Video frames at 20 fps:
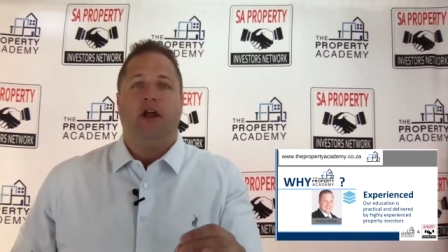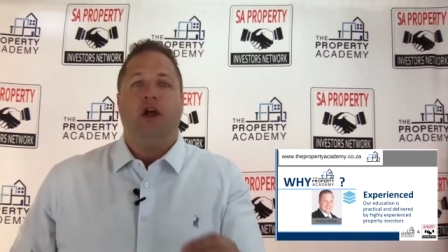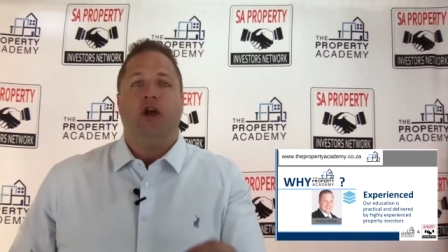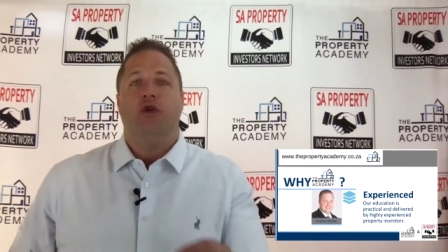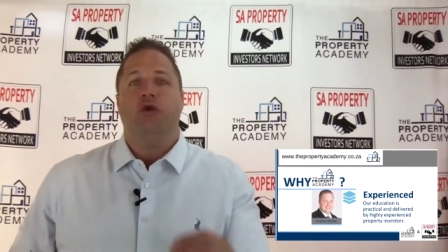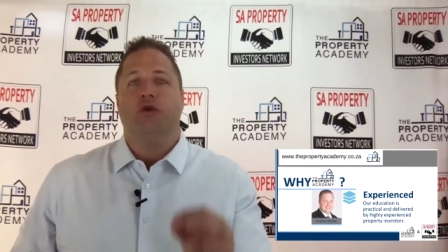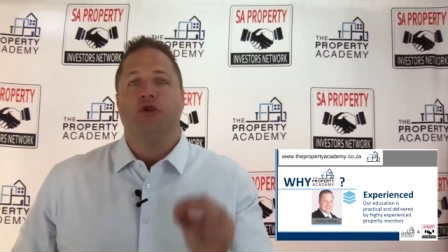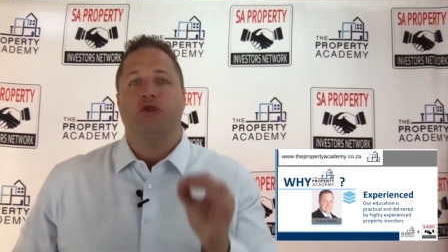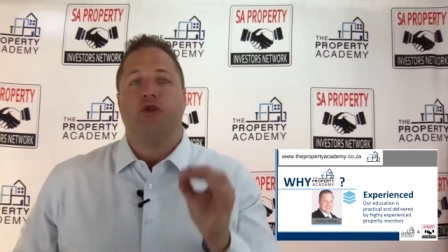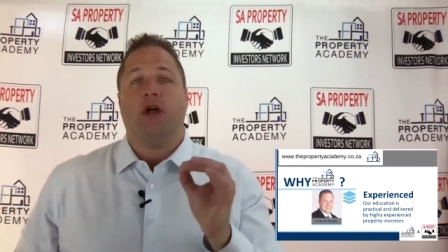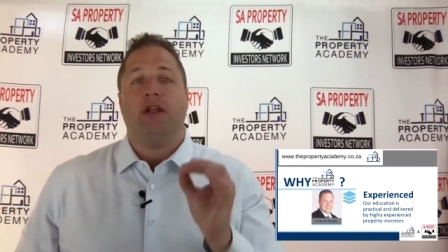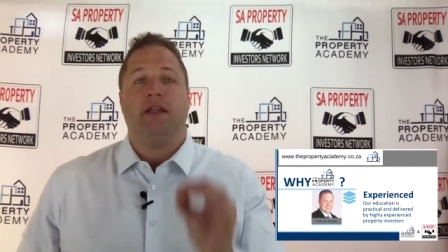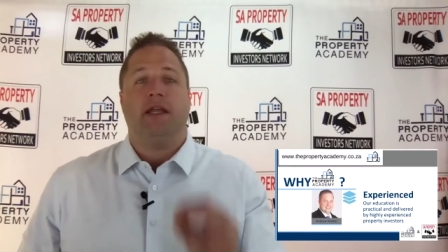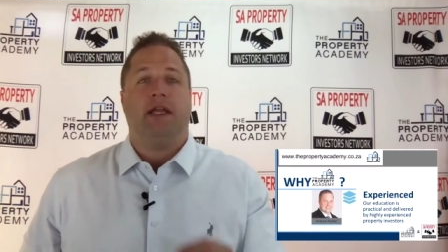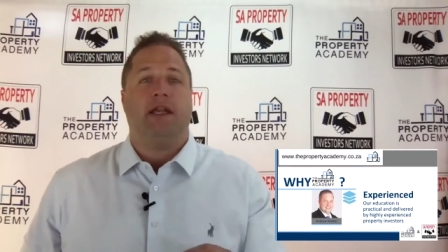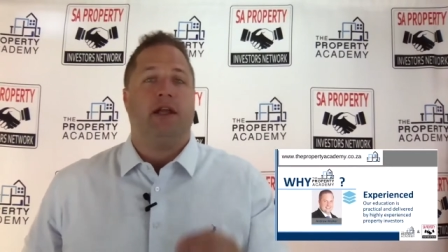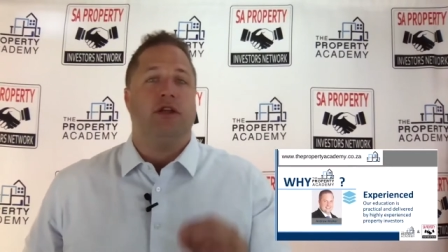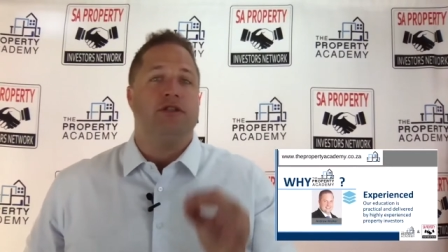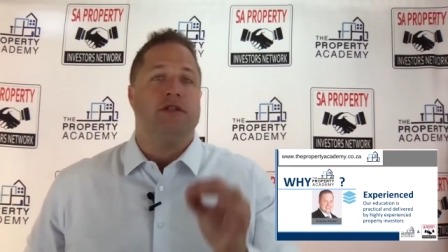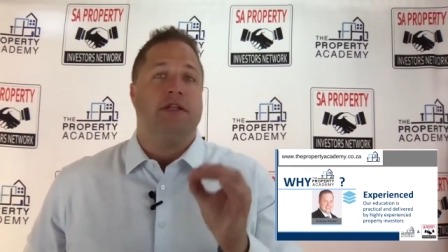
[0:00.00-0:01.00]
you'll start
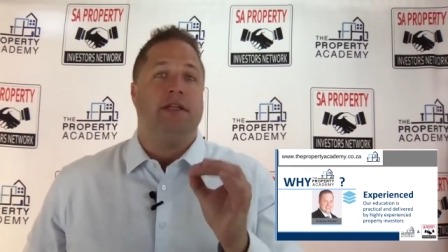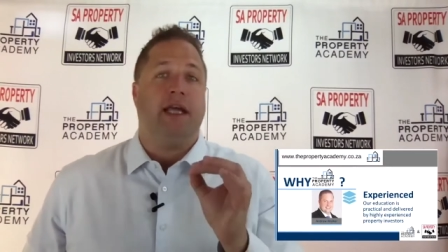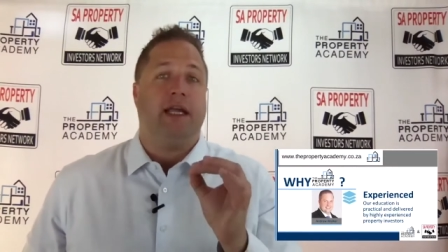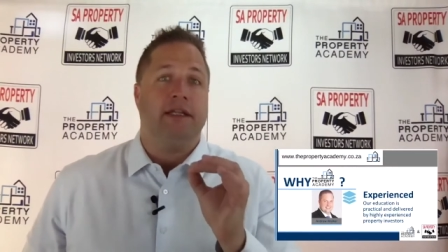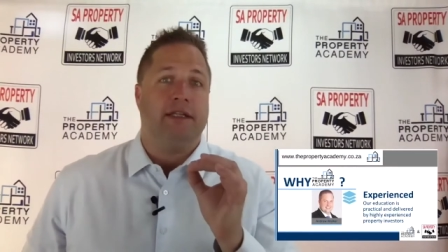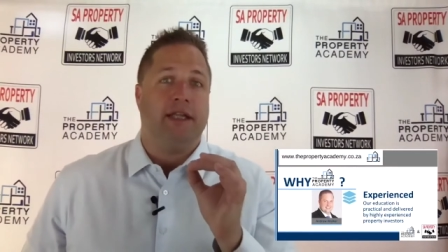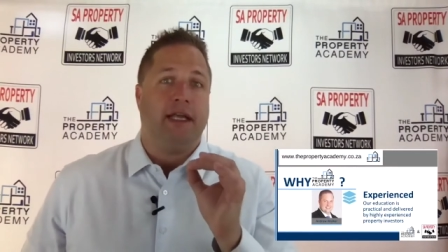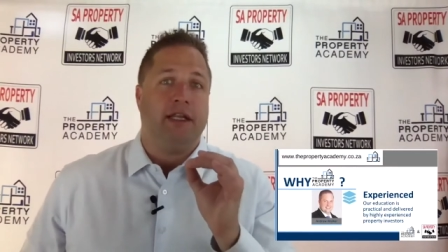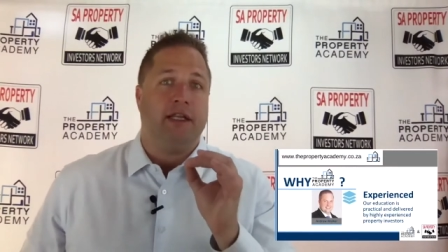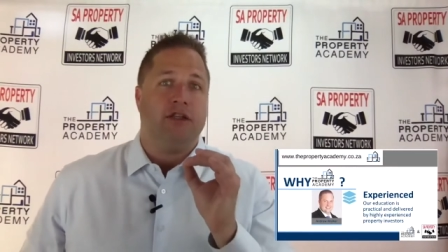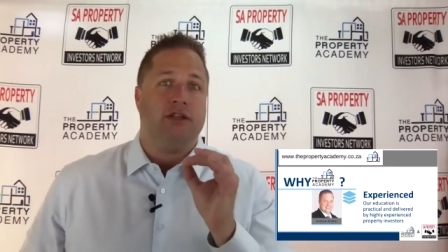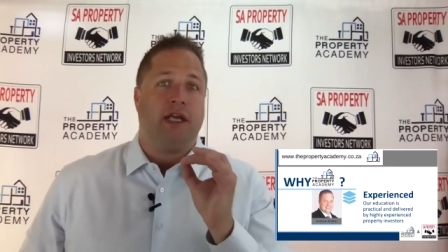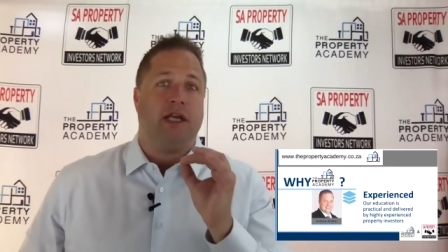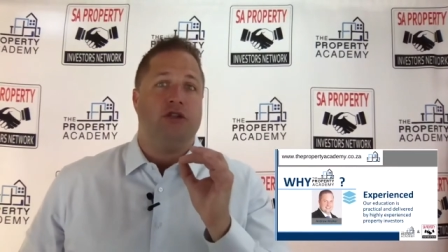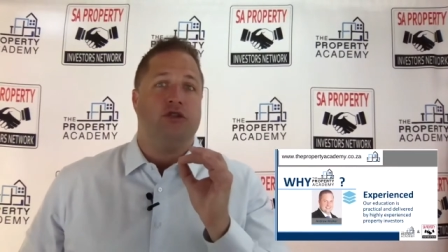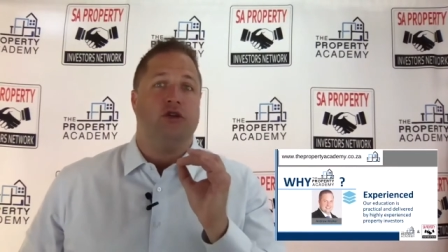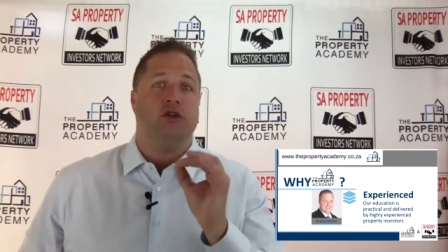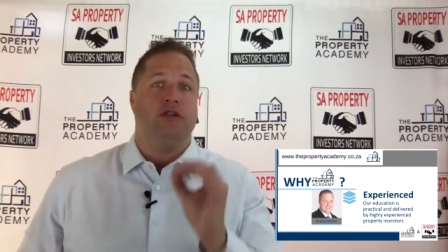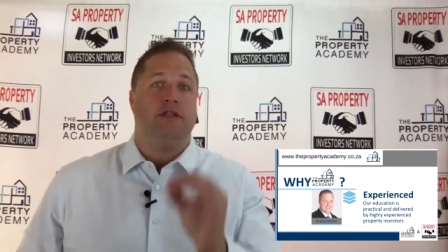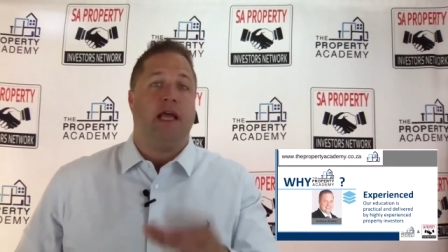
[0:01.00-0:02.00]
getting into, in, in,
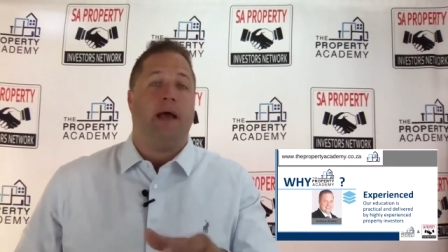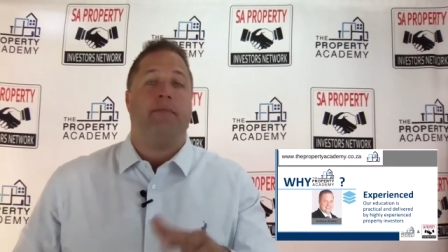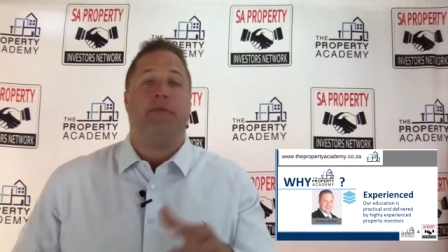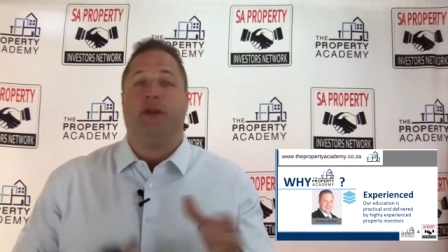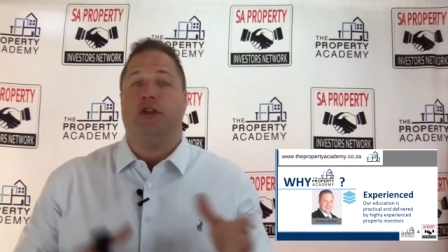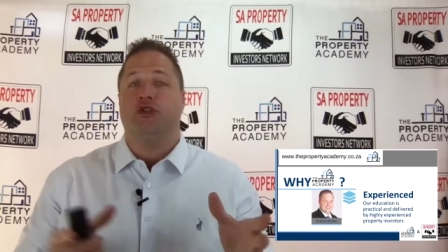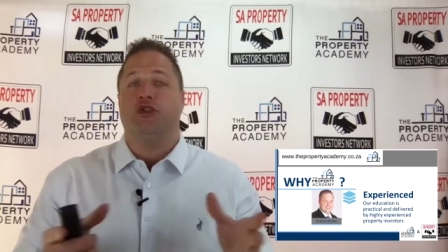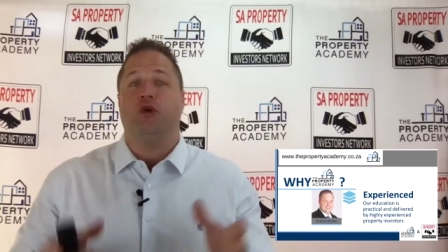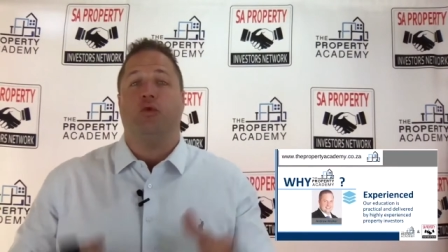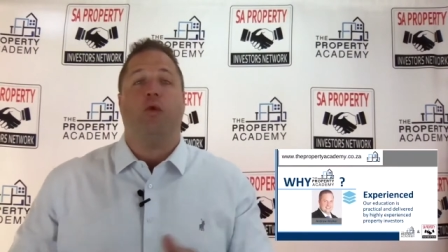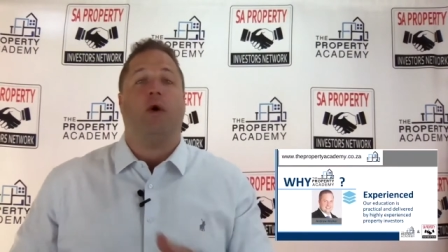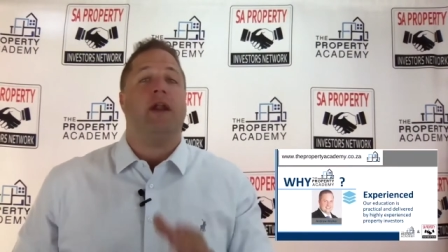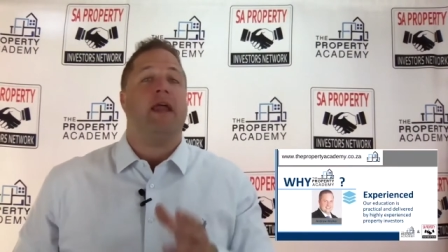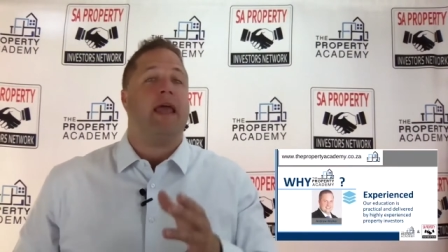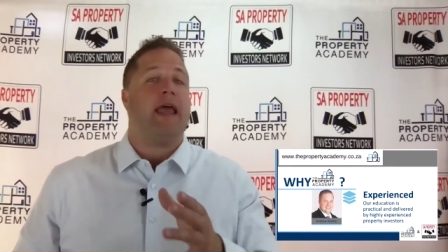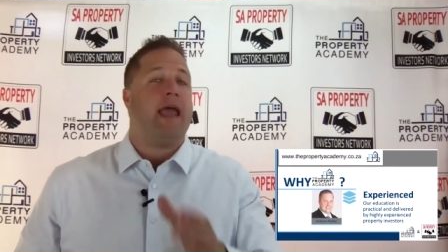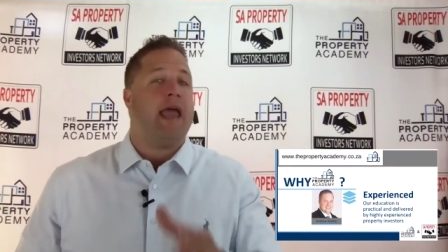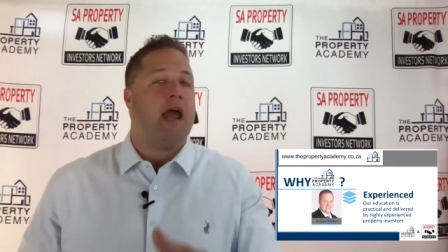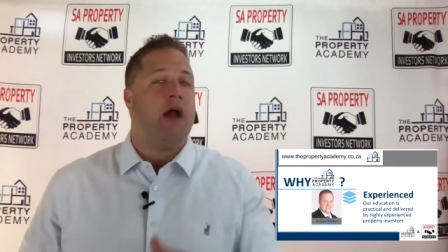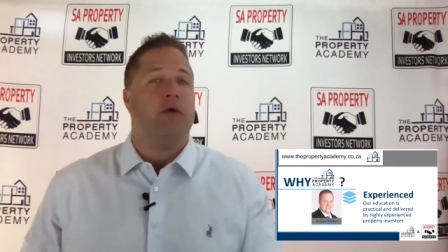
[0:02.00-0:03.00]
into depth into what
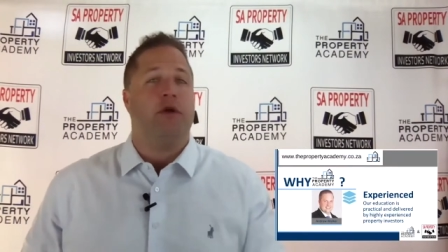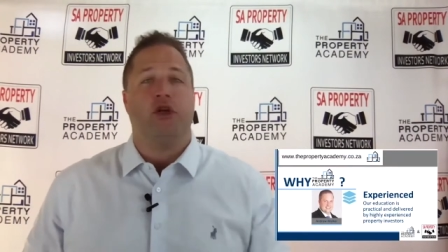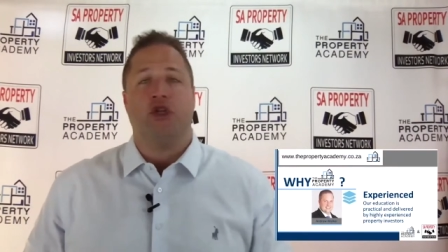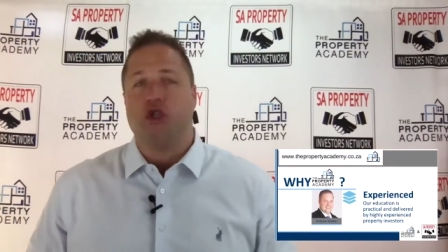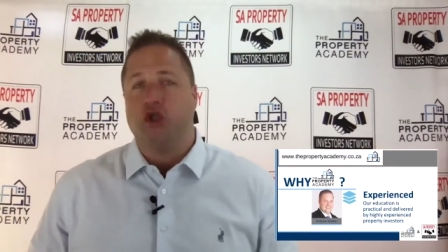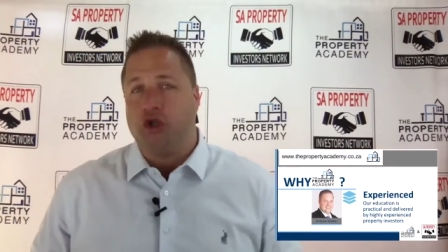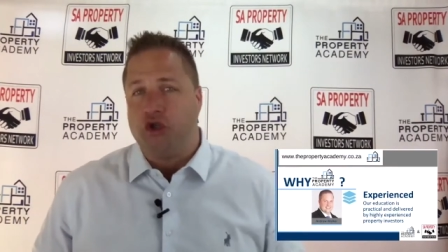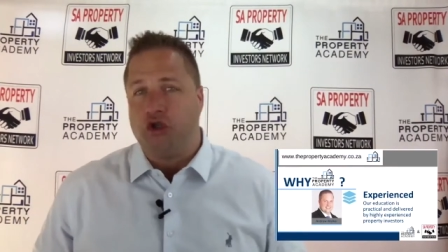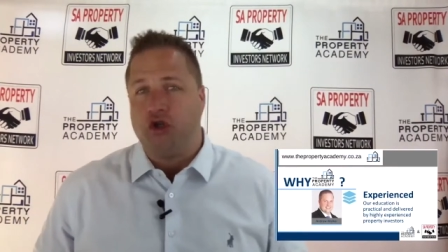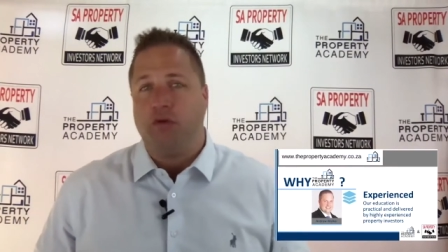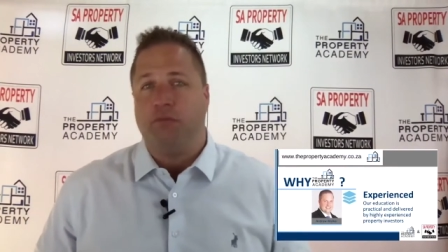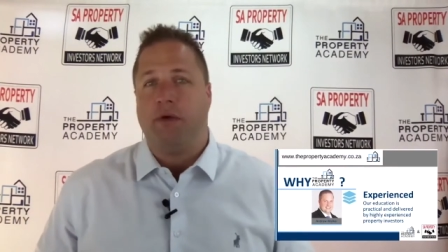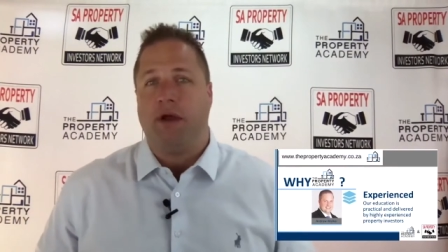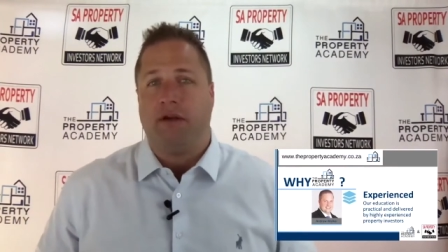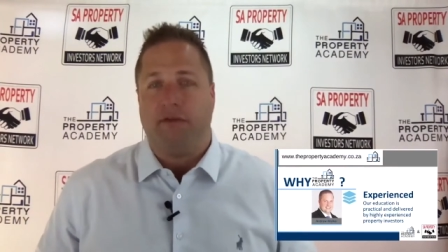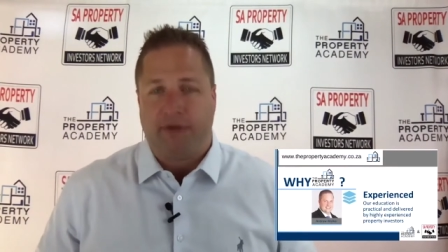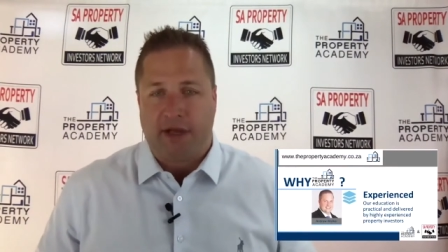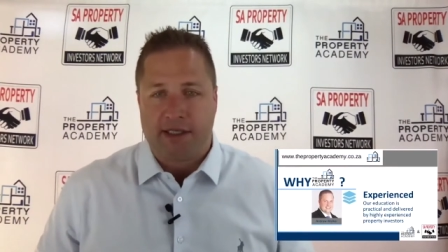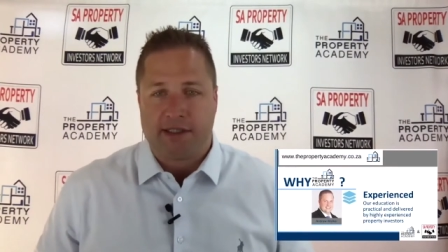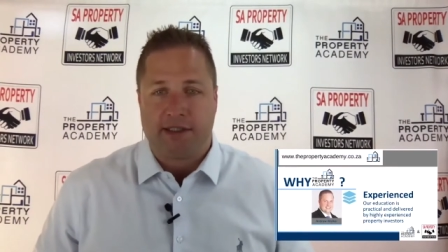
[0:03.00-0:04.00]
area should you be
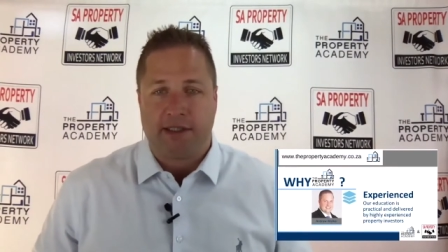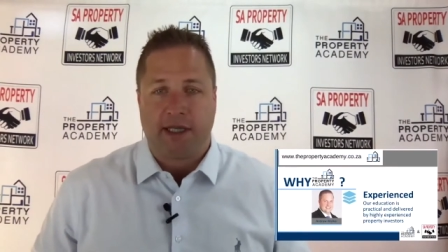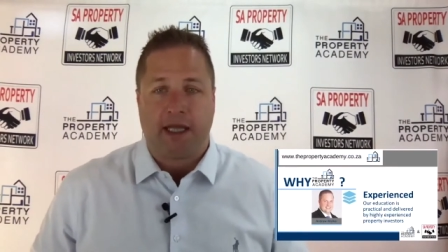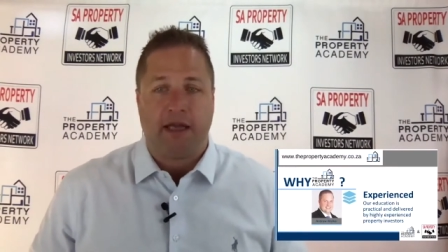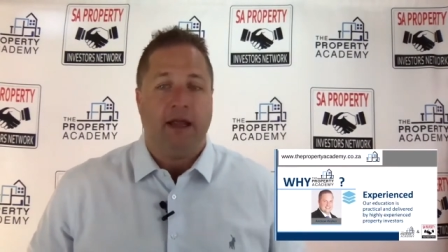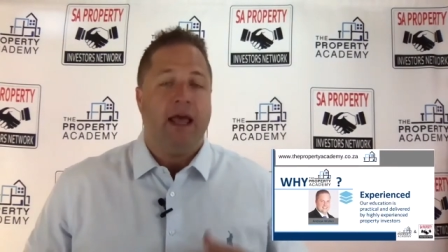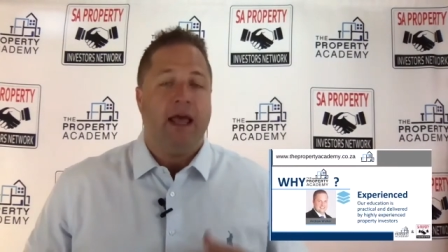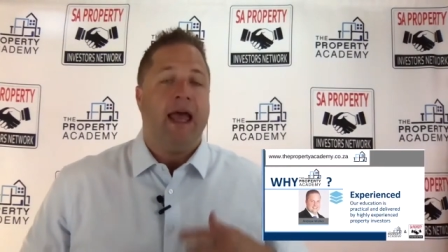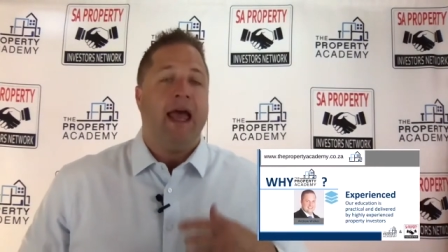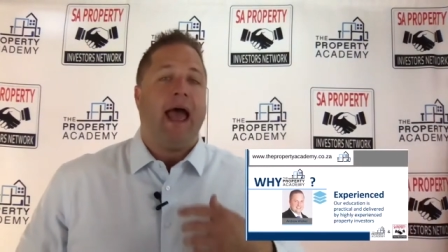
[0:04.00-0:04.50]
investing in